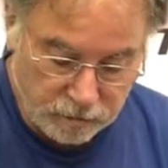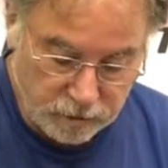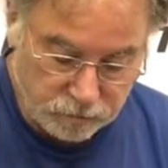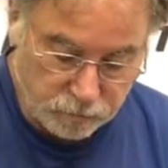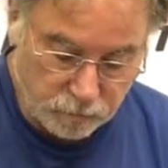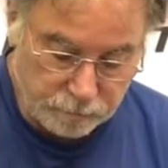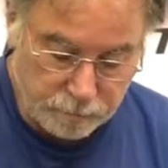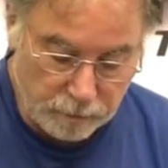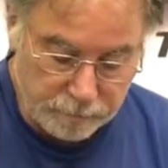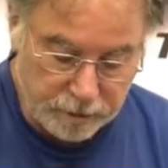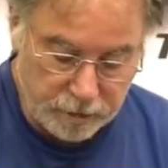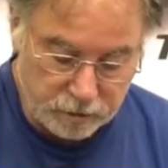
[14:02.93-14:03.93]
This will
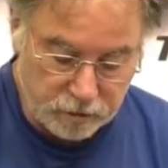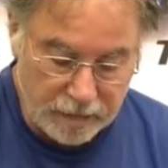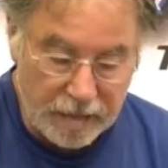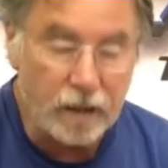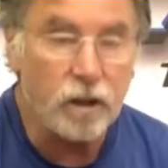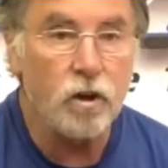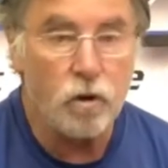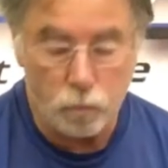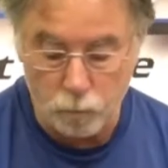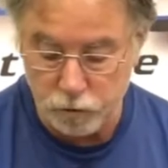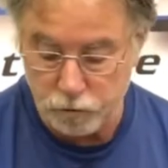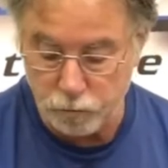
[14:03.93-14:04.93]
bump into that,
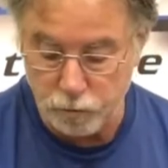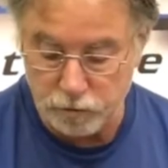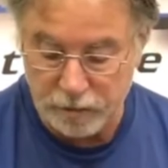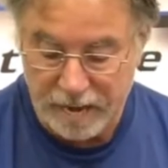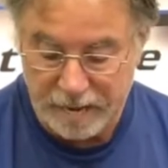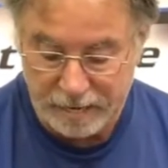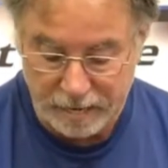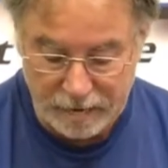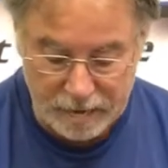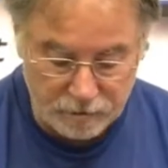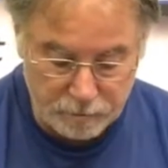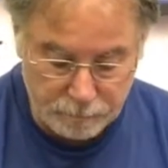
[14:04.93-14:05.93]
which will not
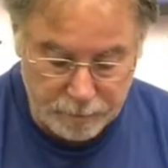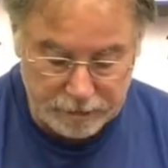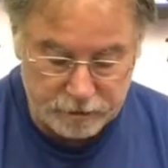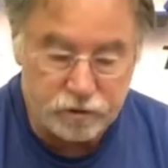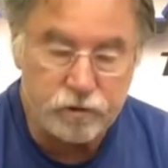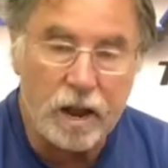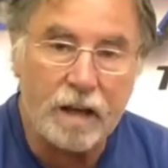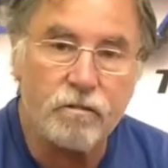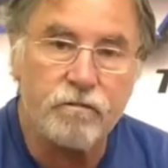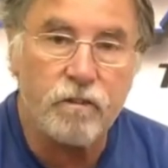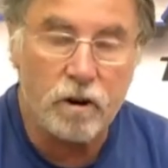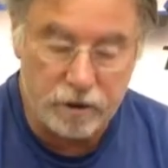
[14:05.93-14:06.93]
allow the bit to
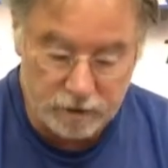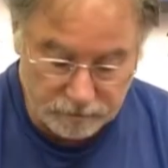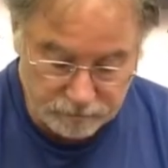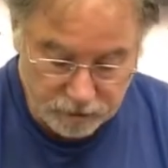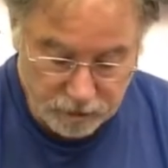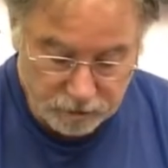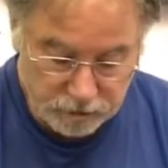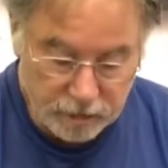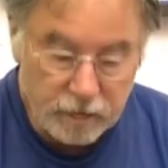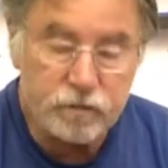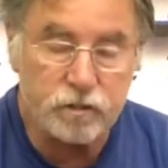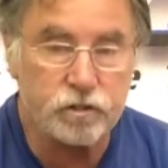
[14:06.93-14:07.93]
travel far enough to
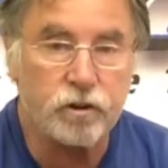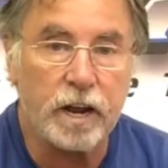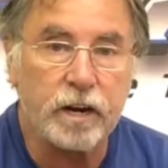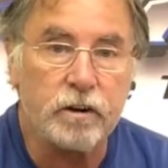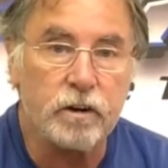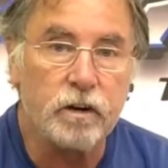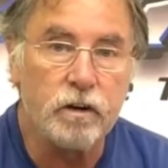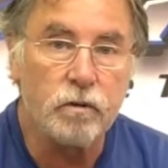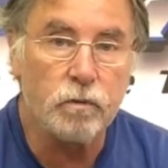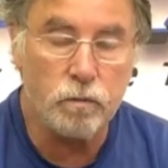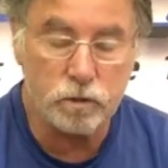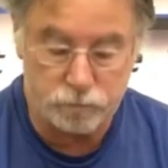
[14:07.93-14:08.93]
hit the striker,
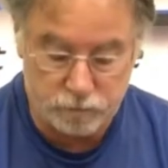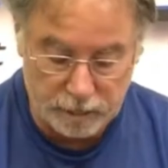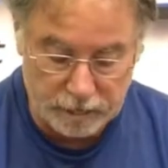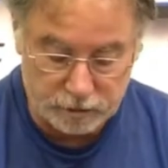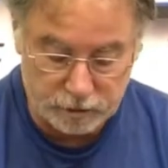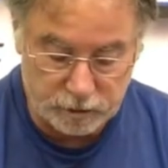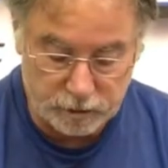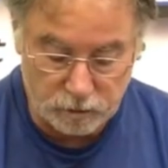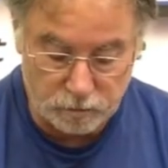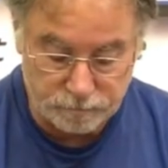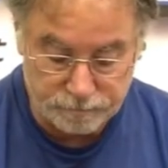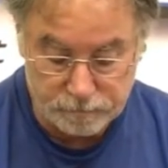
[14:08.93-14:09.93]
which would actually,
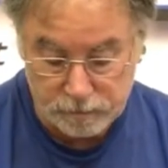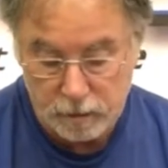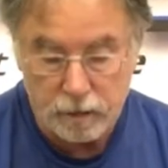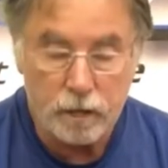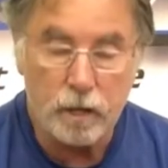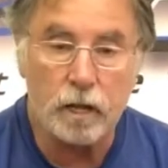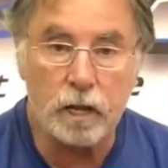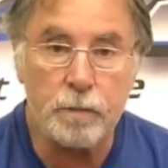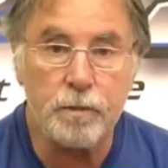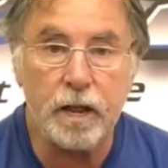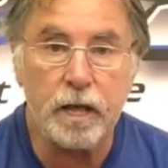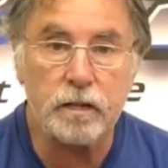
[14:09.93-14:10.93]

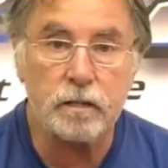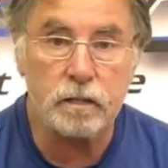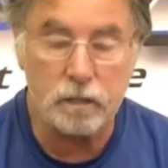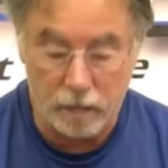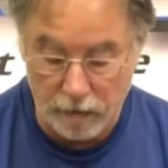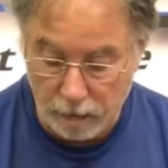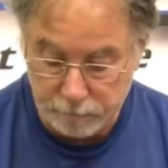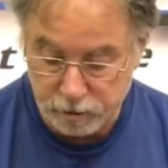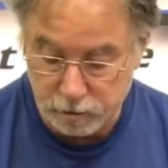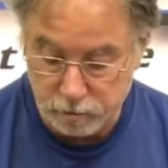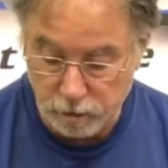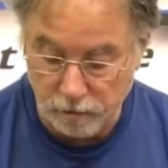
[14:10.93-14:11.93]
eliminate the
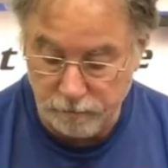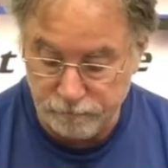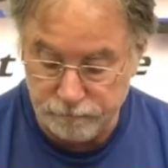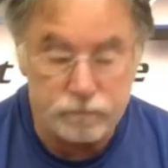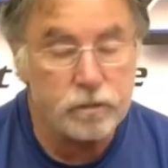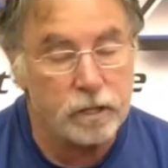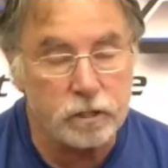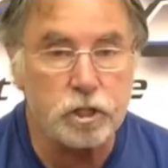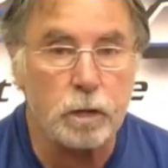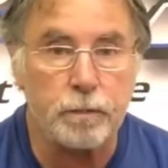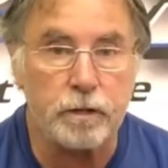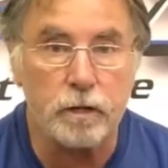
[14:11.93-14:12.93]
option of
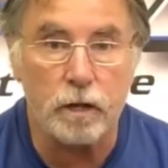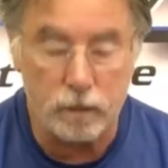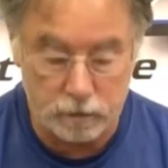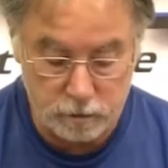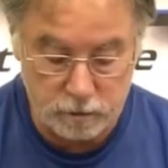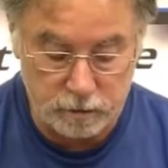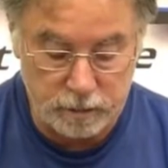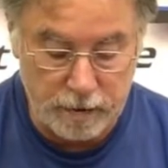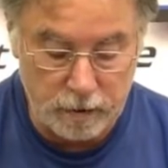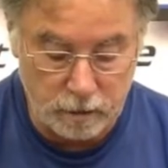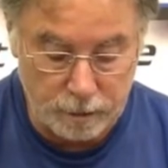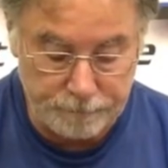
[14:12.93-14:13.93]
chipping the
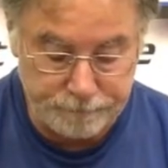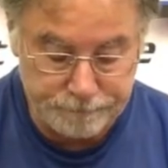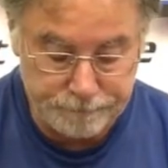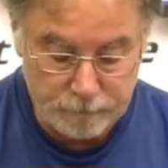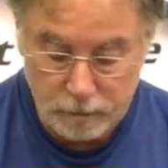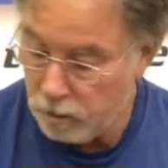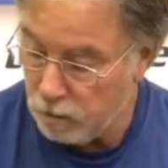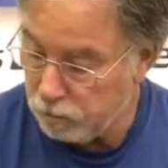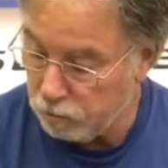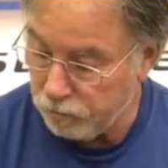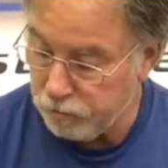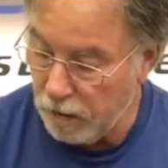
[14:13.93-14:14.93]
tile up.
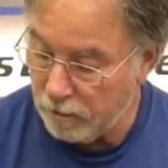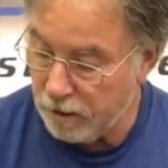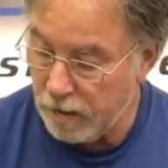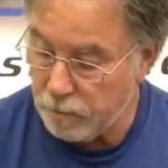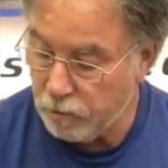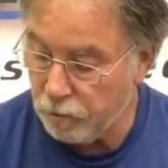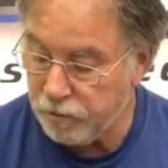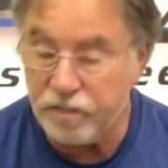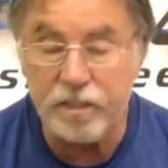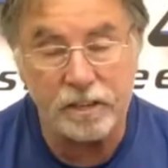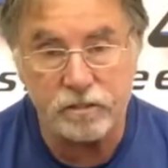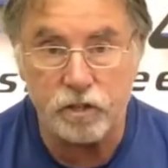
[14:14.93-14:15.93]
So if you have a hammer with
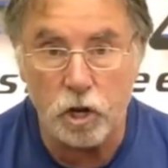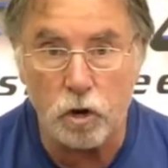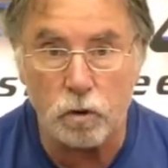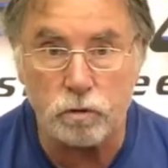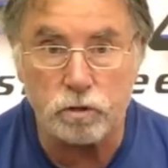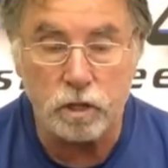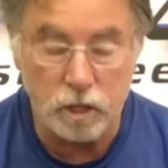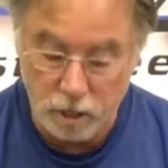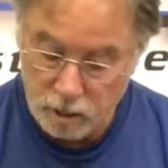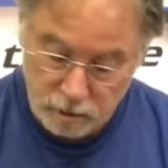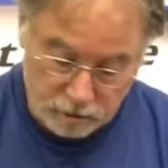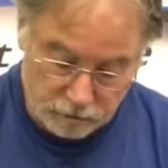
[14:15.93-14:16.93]
this nose,
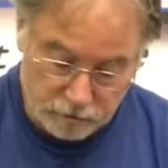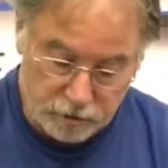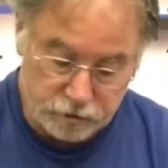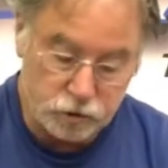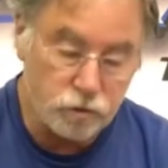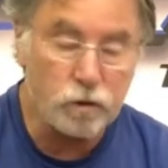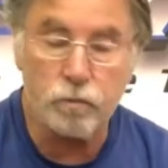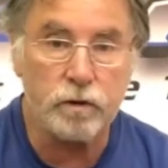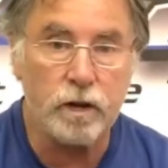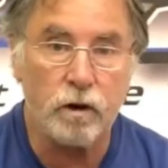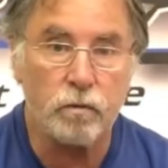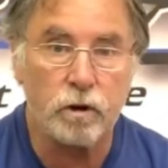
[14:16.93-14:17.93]
this unit will
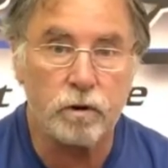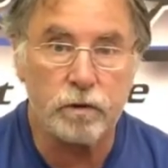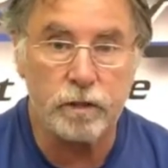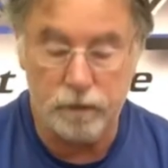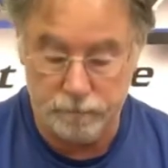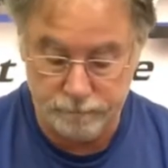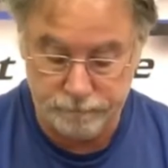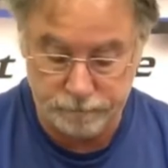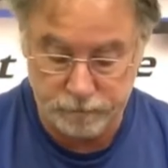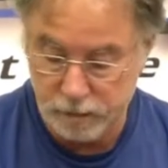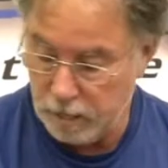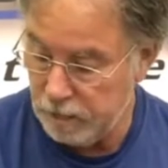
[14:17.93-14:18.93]
not work with it.
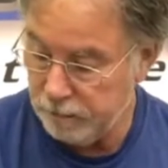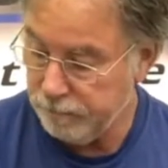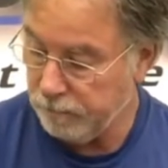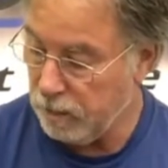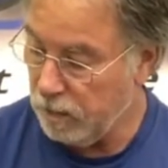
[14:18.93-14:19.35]
Okay?